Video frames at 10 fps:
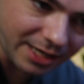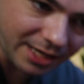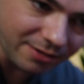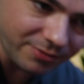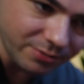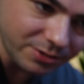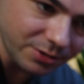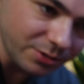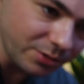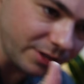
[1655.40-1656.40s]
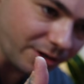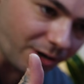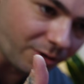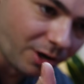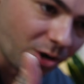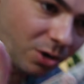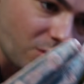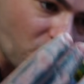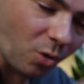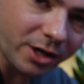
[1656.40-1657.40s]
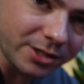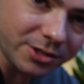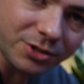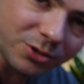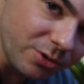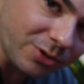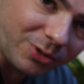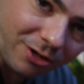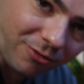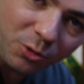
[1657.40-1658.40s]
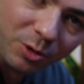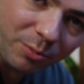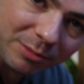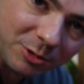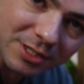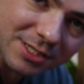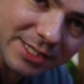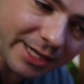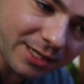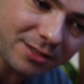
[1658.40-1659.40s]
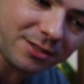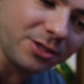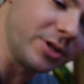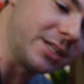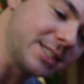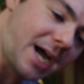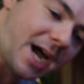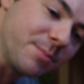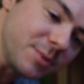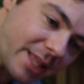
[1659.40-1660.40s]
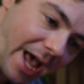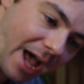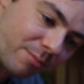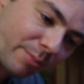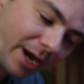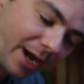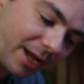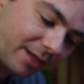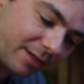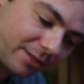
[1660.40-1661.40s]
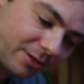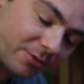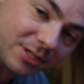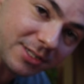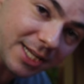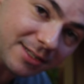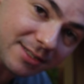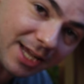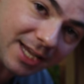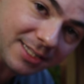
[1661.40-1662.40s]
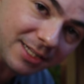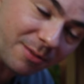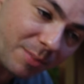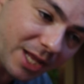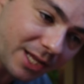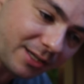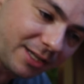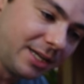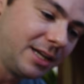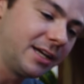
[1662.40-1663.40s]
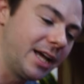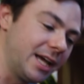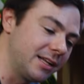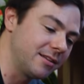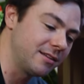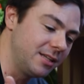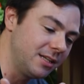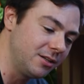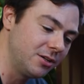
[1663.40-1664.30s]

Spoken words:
And if you do, 1, 2, 3, or 4 bubbles a second, you can times that by, there's 60 seconds in a minute. And the